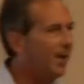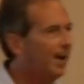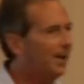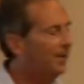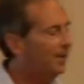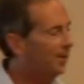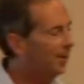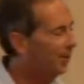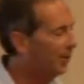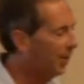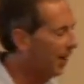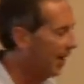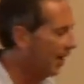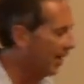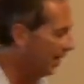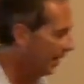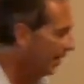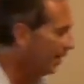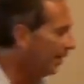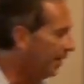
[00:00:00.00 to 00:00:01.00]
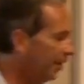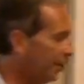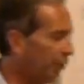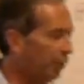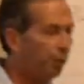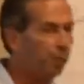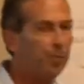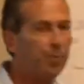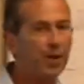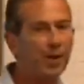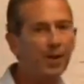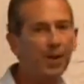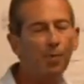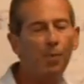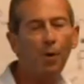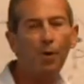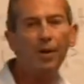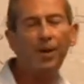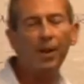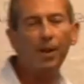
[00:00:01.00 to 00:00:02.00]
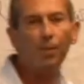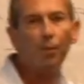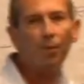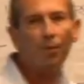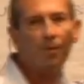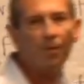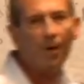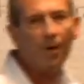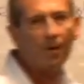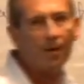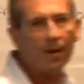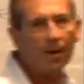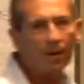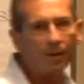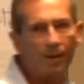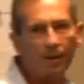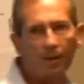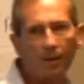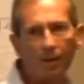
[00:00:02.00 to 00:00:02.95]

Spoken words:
that to say this would be the market portfolio,